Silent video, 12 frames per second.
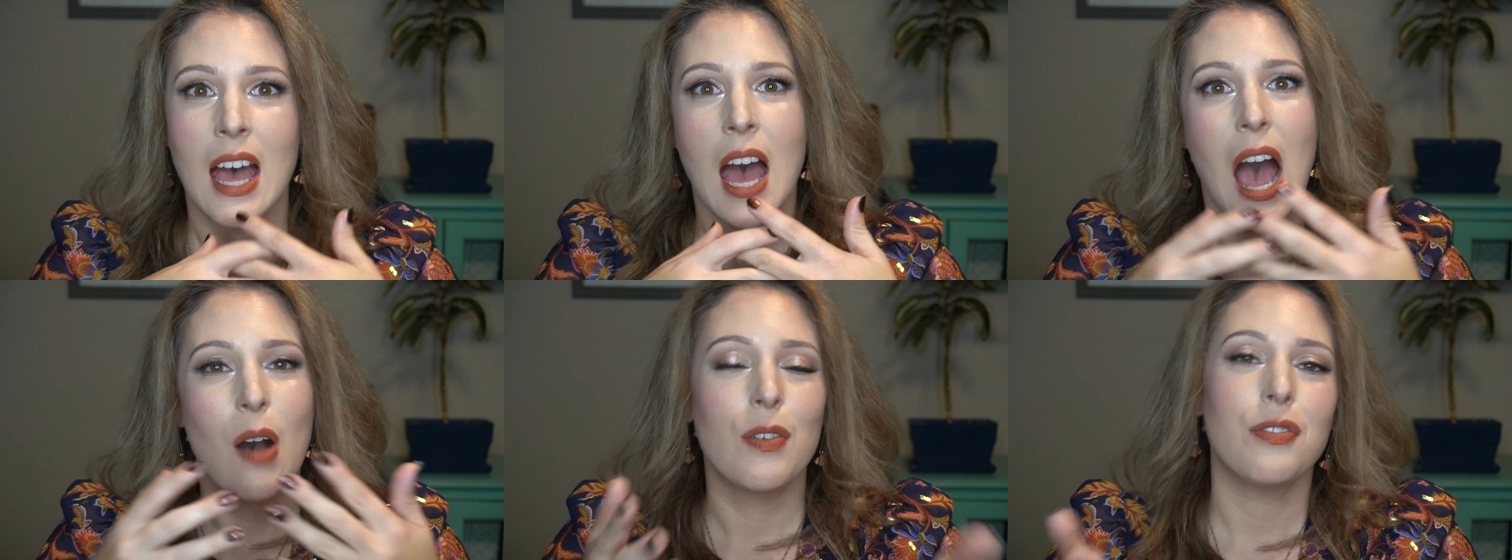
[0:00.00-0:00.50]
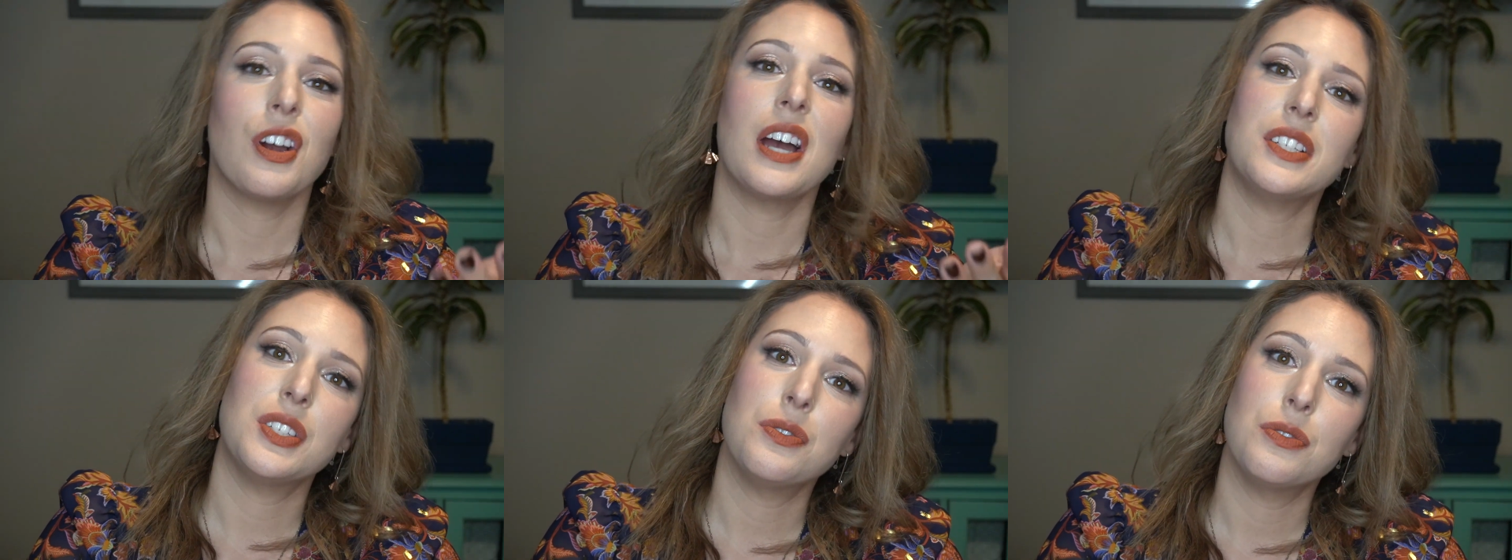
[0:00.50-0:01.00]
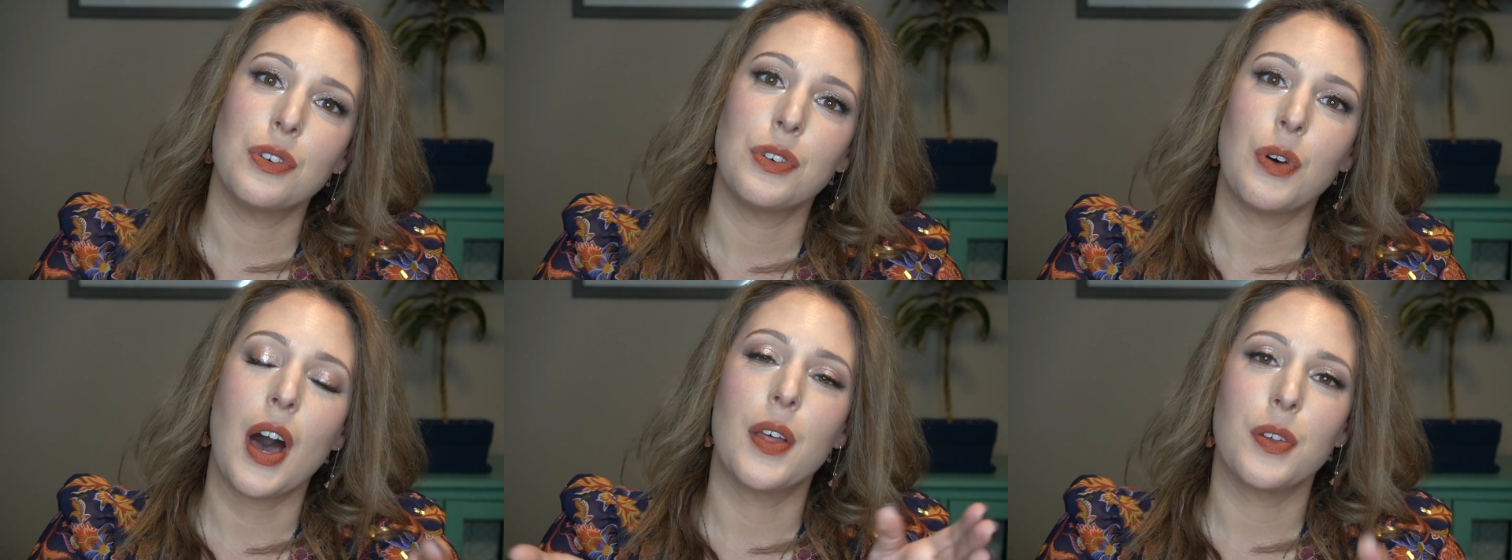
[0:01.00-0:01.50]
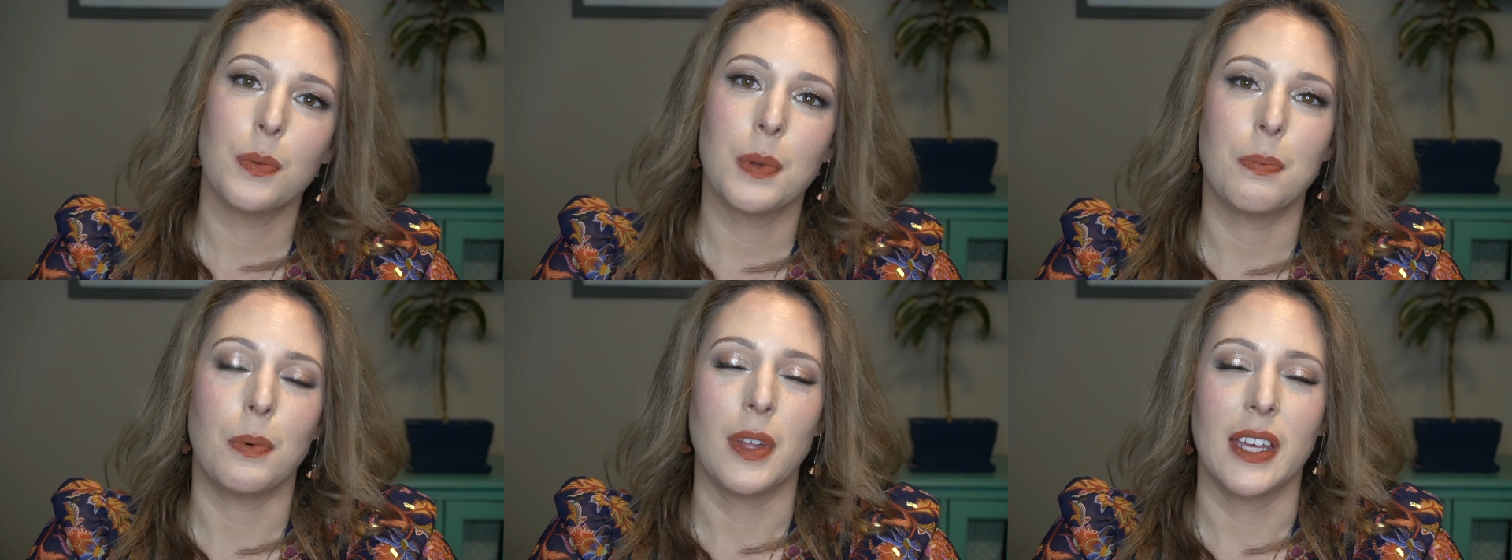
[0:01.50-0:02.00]
However, I do know other
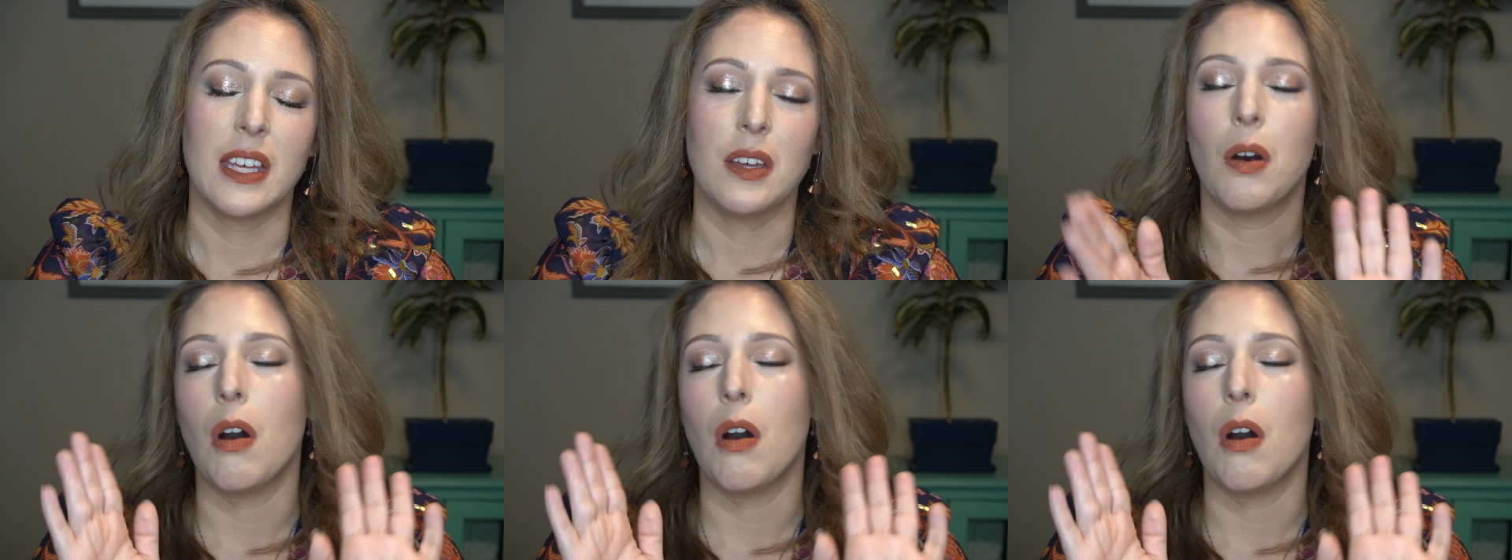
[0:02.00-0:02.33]
people like it.